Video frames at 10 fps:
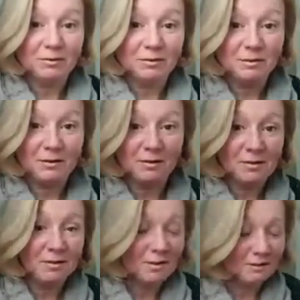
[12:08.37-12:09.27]
So
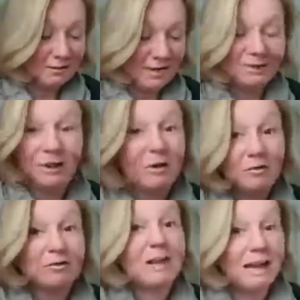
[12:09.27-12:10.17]
I don't
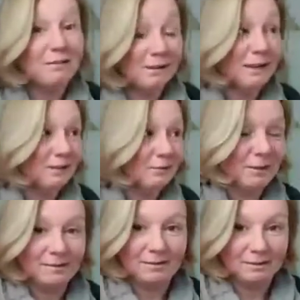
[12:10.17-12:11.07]
have any
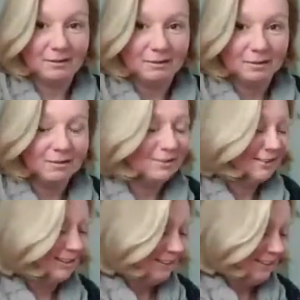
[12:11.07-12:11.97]
expecting this year.
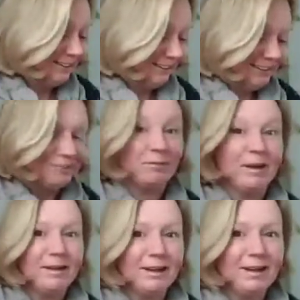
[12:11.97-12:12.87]

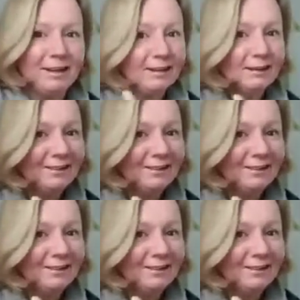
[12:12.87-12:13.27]
Right, Kaylee?